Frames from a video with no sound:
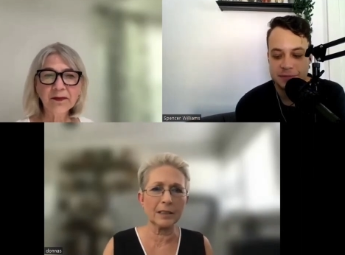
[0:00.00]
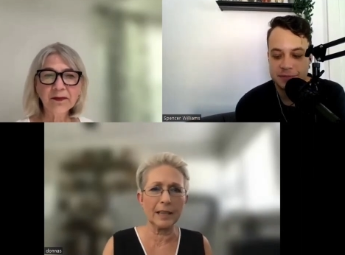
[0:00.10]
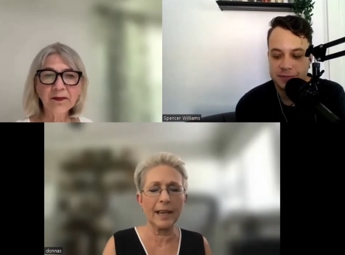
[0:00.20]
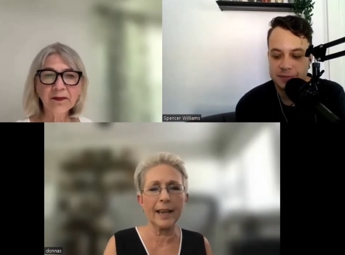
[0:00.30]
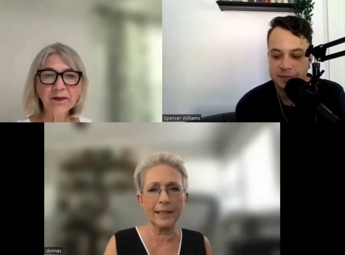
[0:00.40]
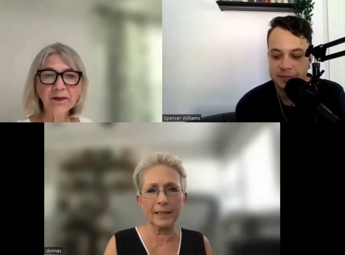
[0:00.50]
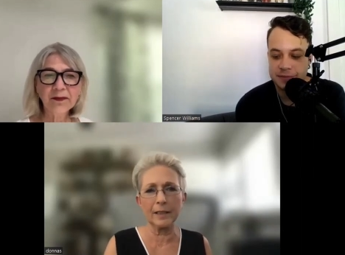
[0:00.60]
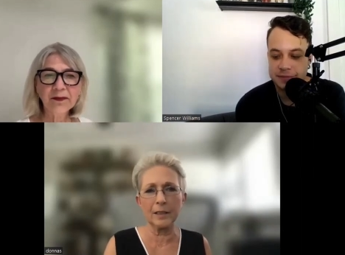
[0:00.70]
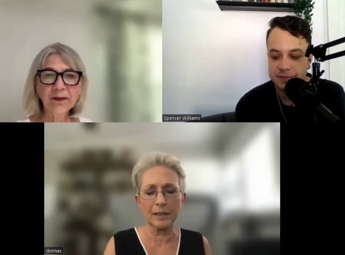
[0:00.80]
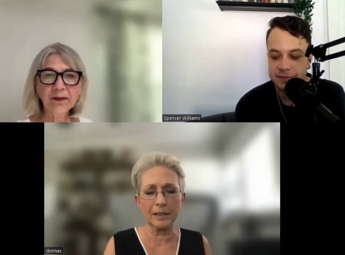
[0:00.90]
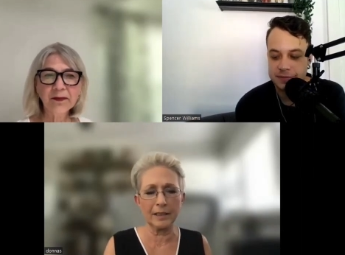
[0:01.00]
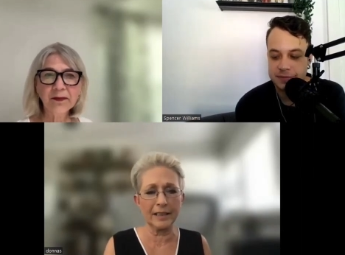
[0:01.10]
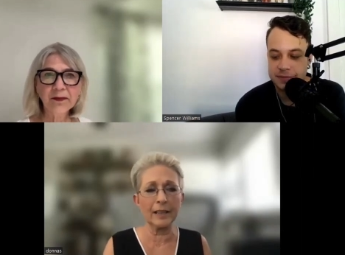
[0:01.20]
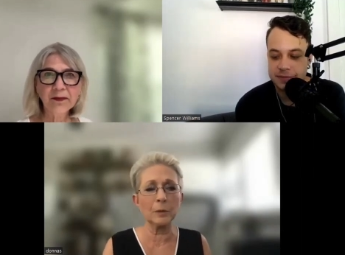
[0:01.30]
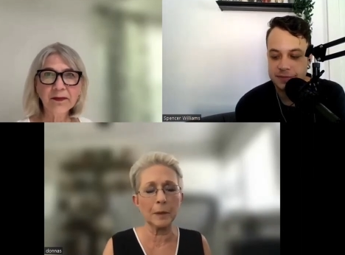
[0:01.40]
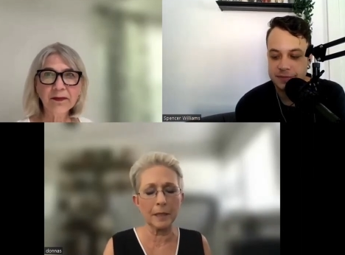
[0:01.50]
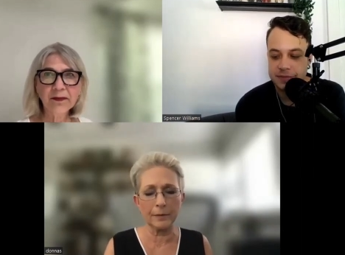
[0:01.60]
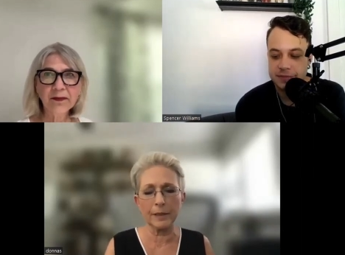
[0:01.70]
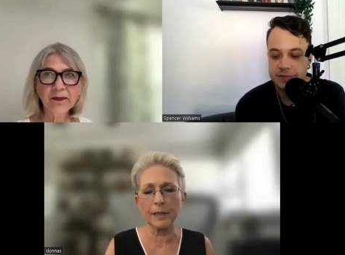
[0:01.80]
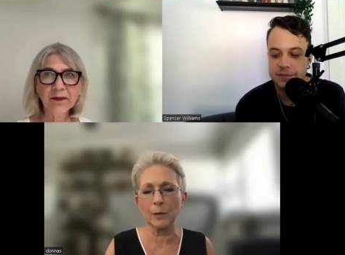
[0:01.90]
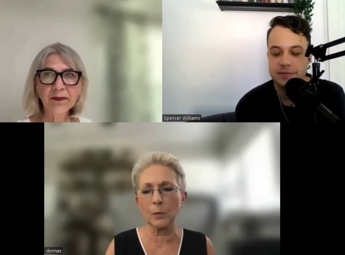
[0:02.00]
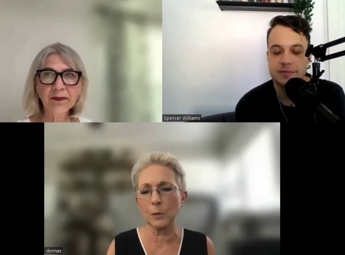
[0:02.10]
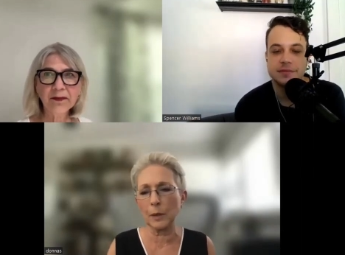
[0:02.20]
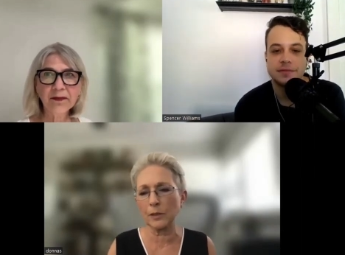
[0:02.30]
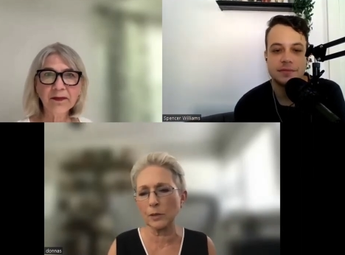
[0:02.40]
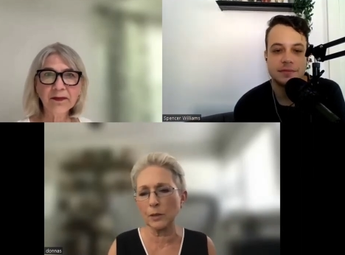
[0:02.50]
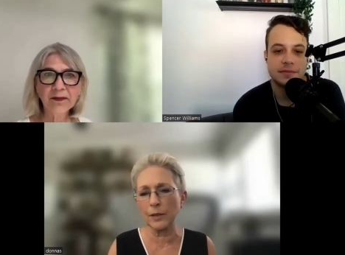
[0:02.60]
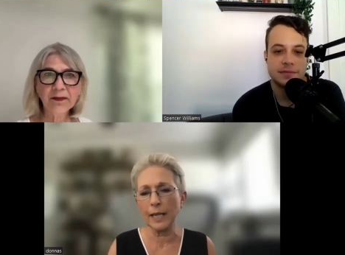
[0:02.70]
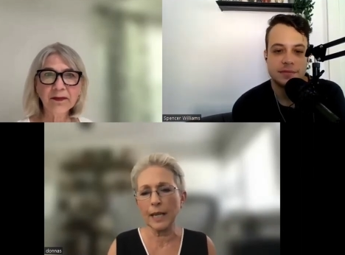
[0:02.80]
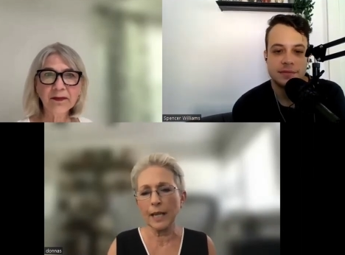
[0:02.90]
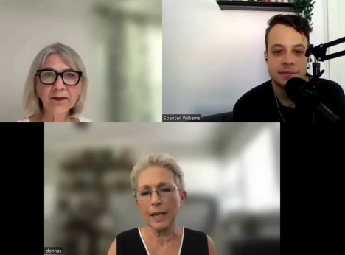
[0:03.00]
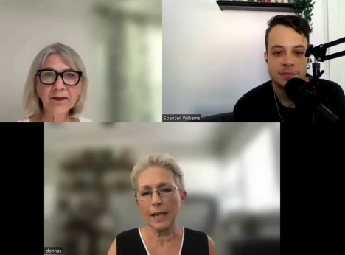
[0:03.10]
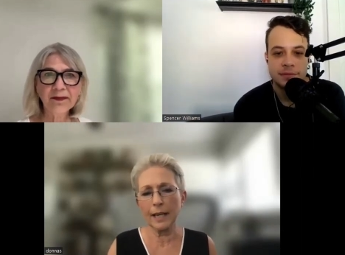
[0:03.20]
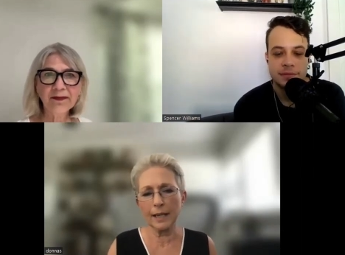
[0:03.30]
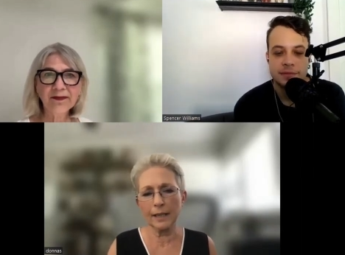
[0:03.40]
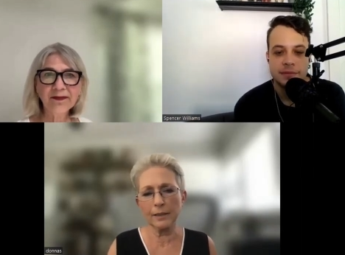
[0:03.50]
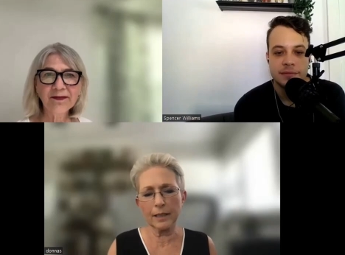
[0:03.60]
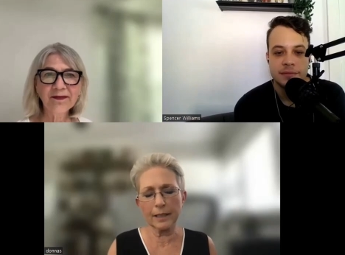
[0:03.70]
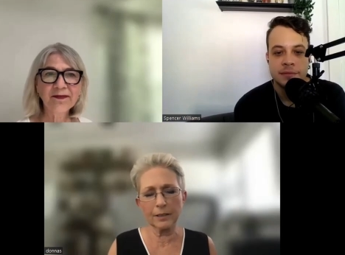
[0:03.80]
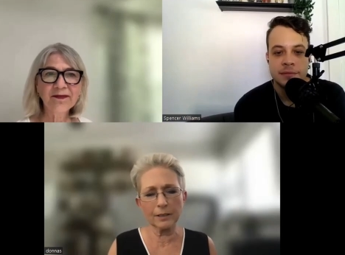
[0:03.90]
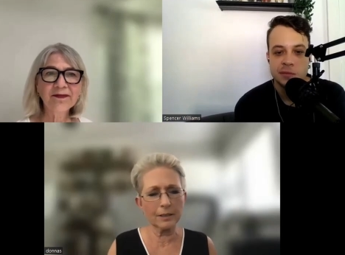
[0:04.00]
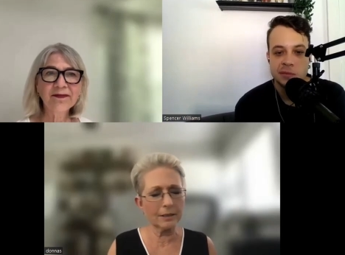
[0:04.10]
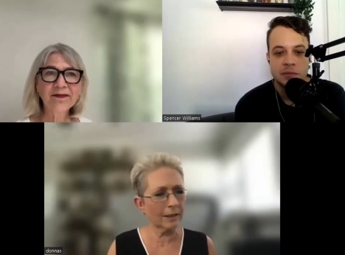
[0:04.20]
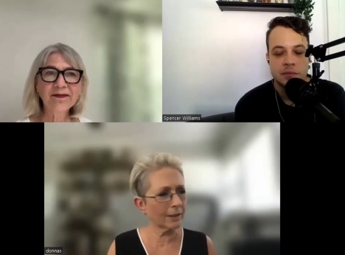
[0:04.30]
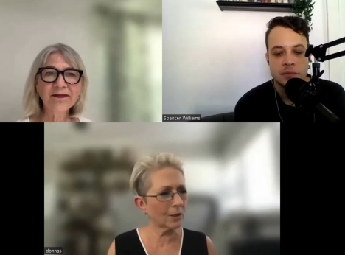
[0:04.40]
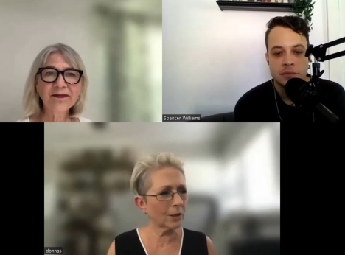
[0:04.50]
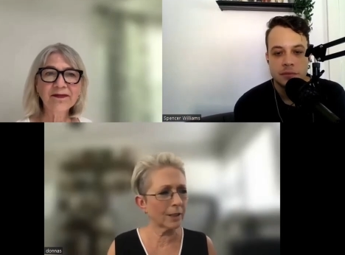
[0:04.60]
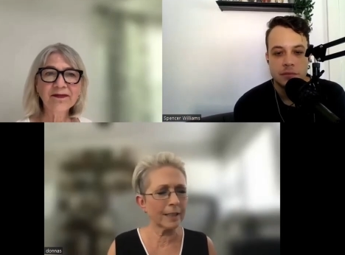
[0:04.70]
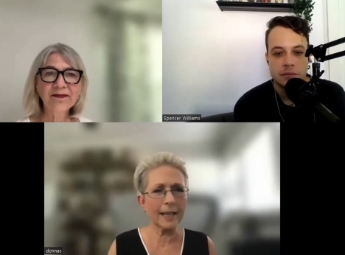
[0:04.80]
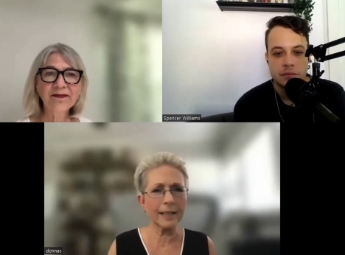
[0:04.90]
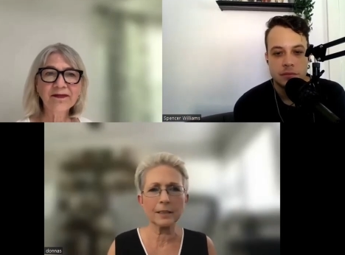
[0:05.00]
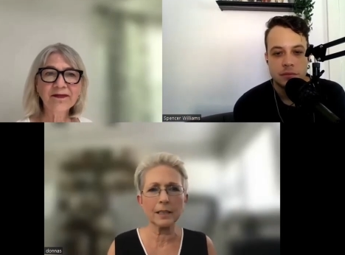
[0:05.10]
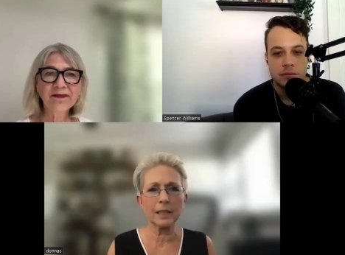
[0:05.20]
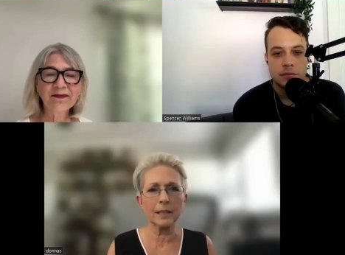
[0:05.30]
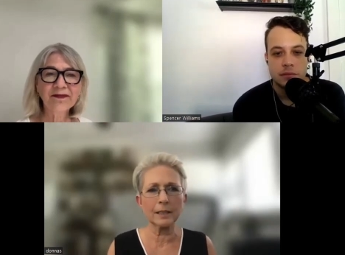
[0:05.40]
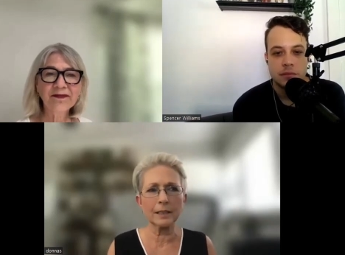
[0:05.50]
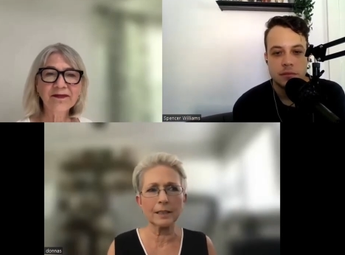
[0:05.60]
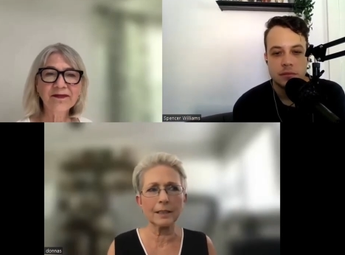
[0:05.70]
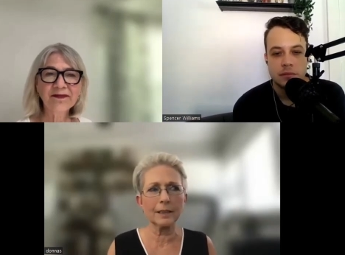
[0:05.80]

Speaker 1: had a, an element of it that was Western, and I I started asking